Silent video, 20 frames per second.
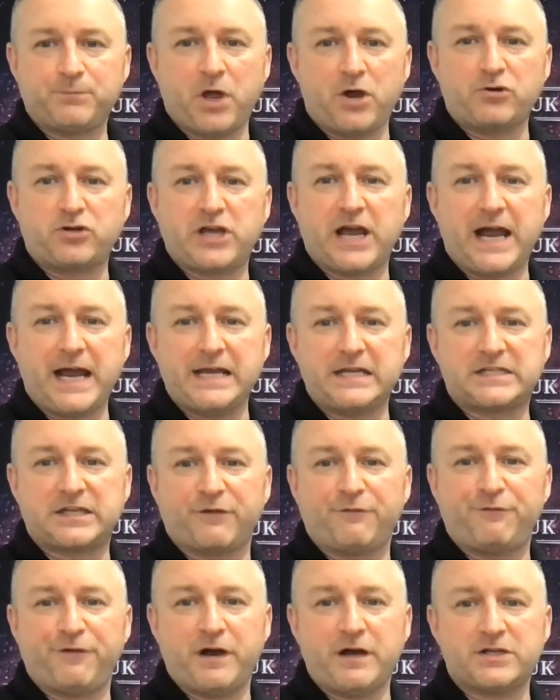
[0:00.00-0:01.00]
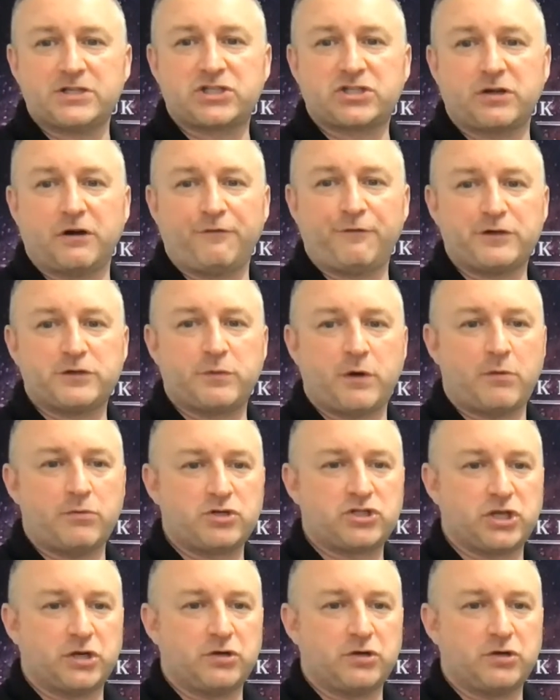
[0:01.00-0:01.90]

Okay, so first off, as we always